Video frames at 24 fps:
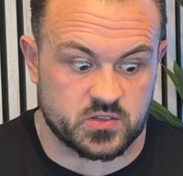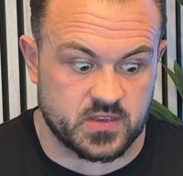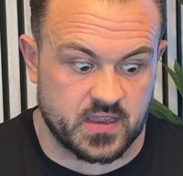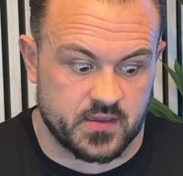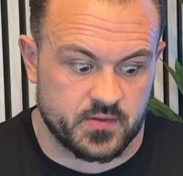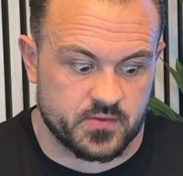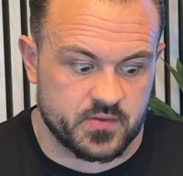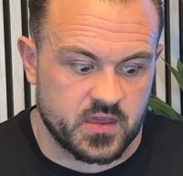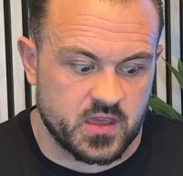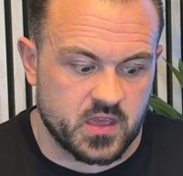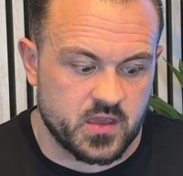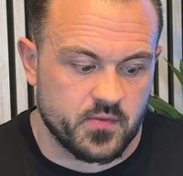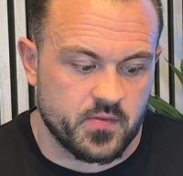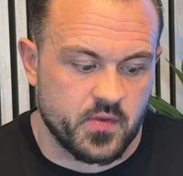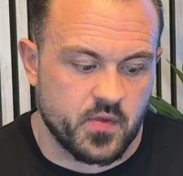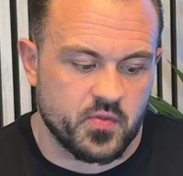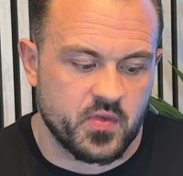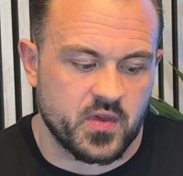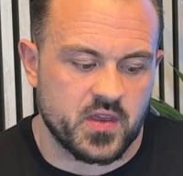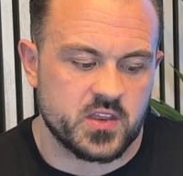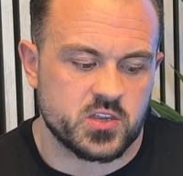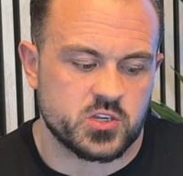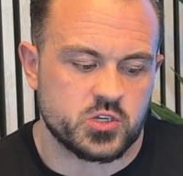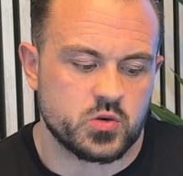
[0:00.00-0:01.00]
Like, think of the
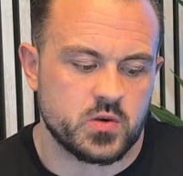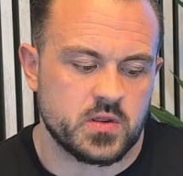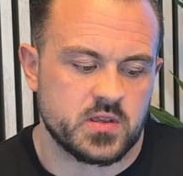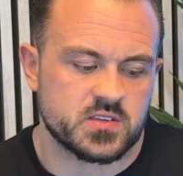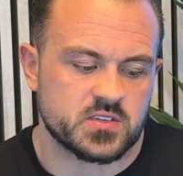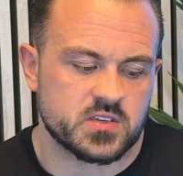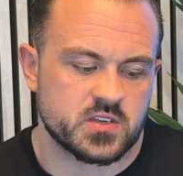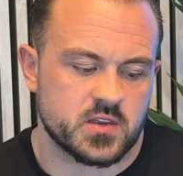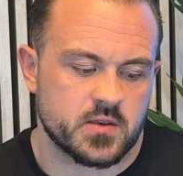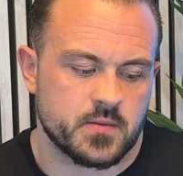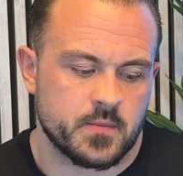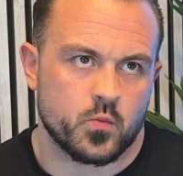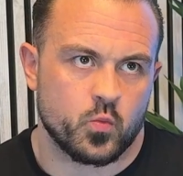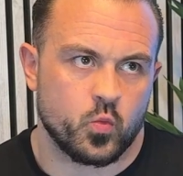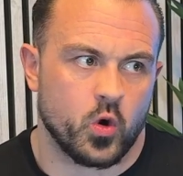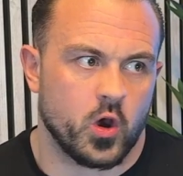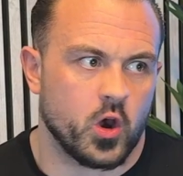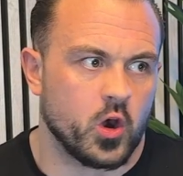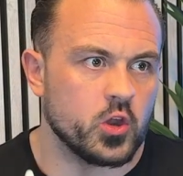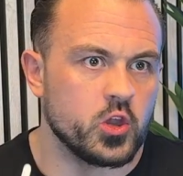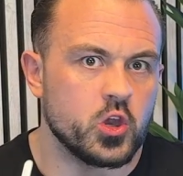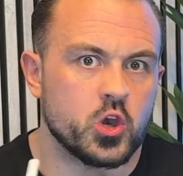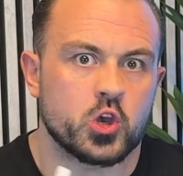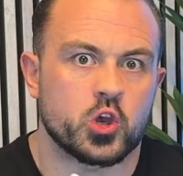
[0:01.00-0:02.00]
things you need to, what
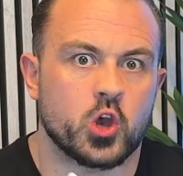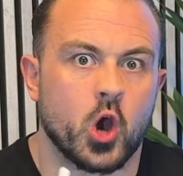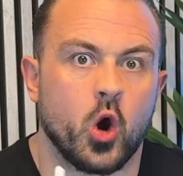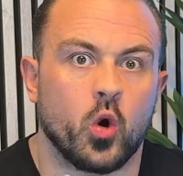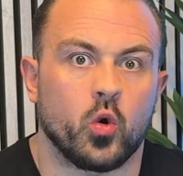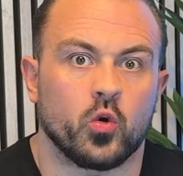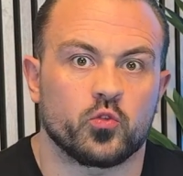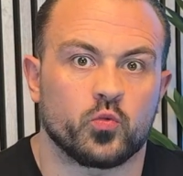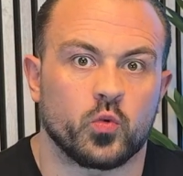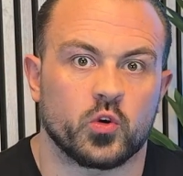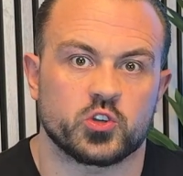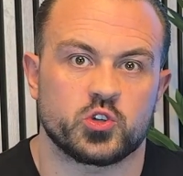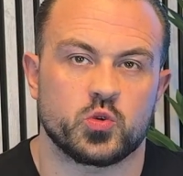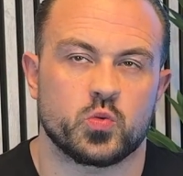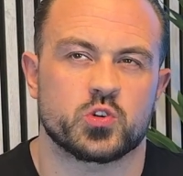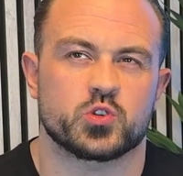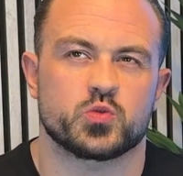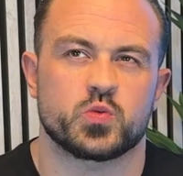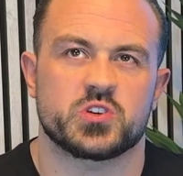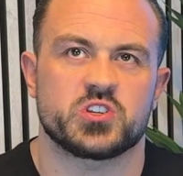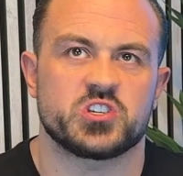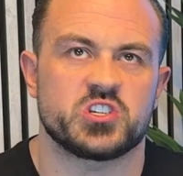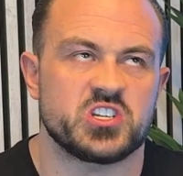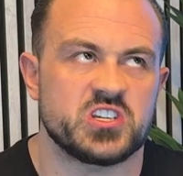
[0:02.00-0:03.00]
are your goals? What do you want
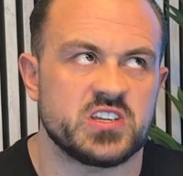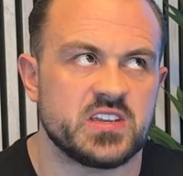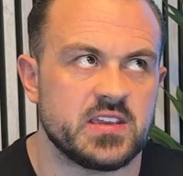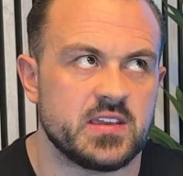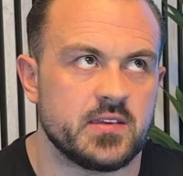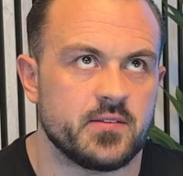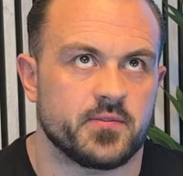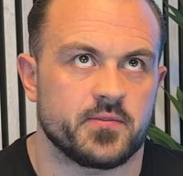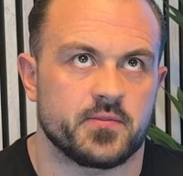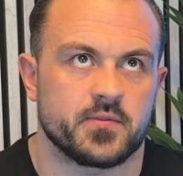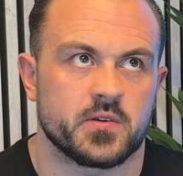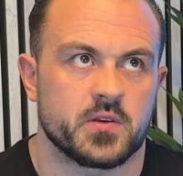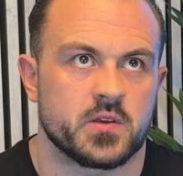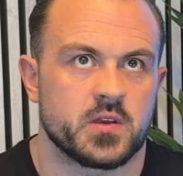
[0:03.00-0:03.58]
to achieve?